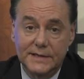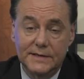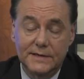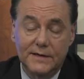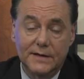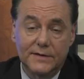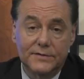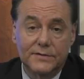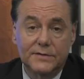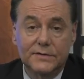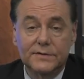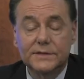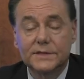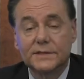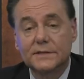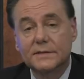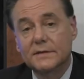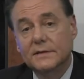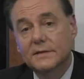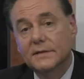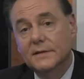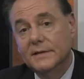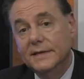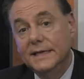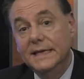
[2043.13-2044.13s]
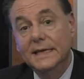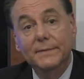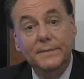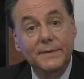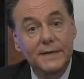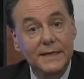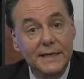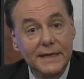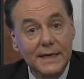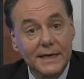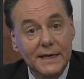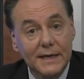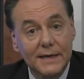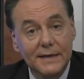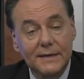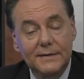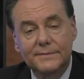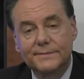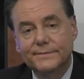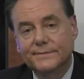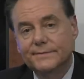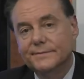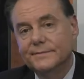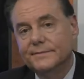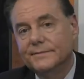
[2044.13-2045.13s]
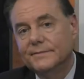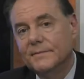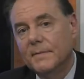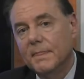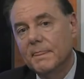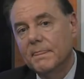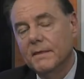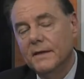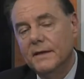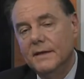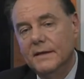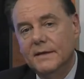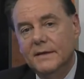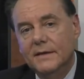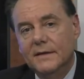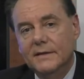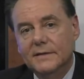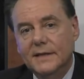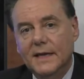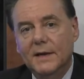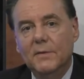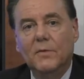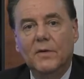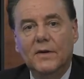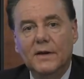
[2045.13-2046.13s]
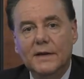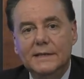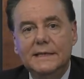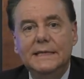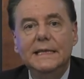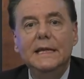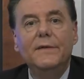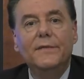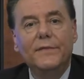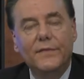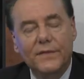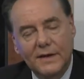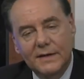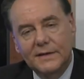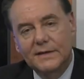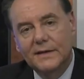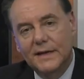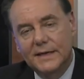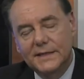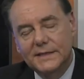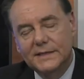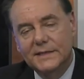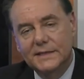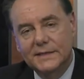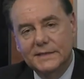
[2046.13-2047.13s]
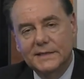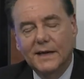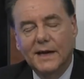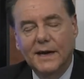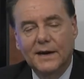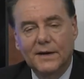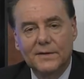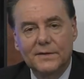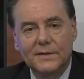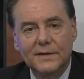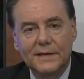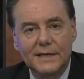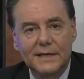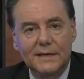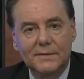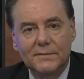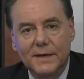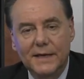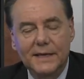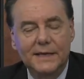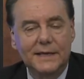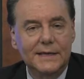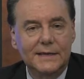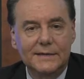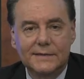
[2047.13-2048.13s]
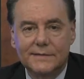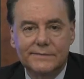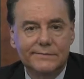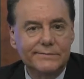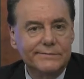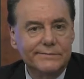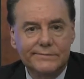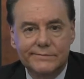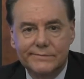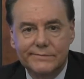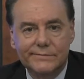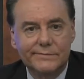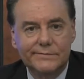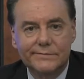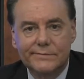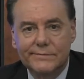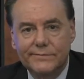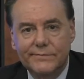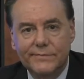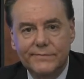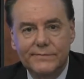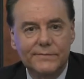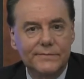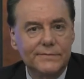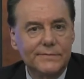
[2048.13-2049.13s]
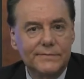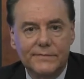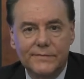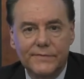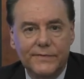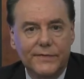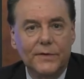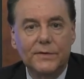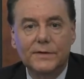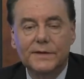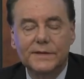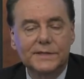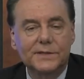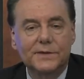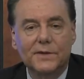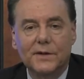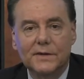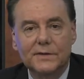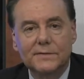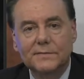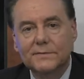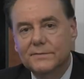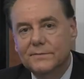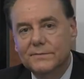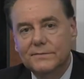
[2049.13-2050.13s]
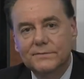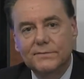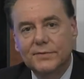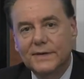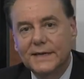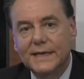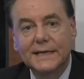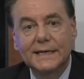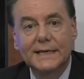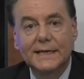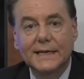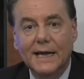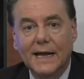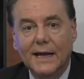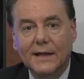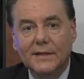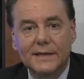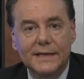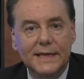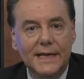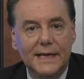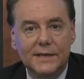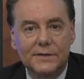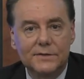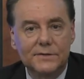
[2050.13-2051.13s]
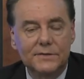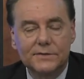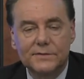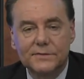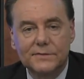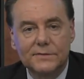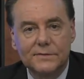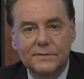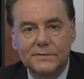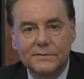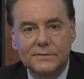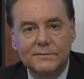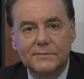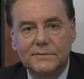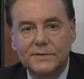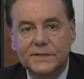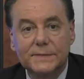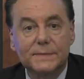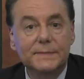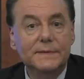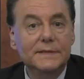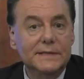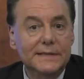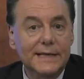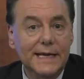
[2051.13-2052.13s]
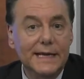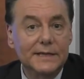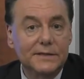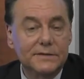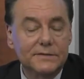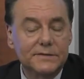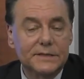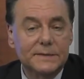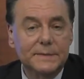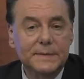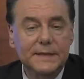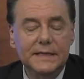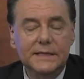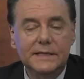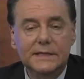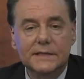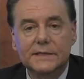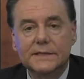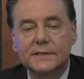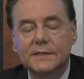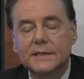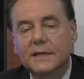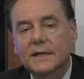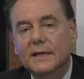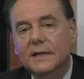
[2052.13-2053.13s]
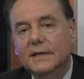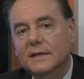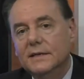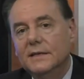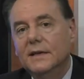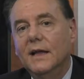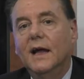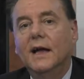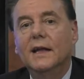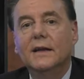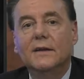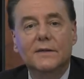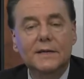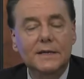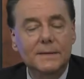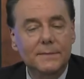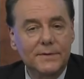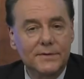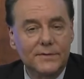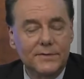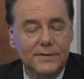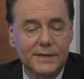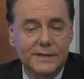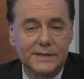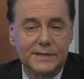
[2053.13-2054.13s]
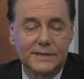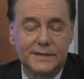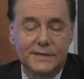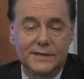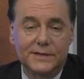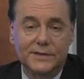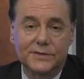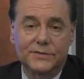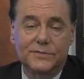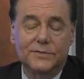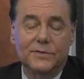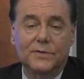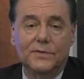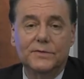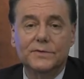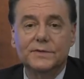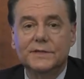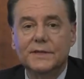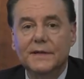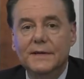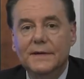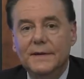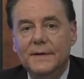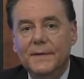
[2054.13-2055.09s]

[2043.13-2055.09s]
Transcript: and others, EPA, they want to defund ICE entirely and make it focus on bringing in alligators or endangered species, not on immigration controls.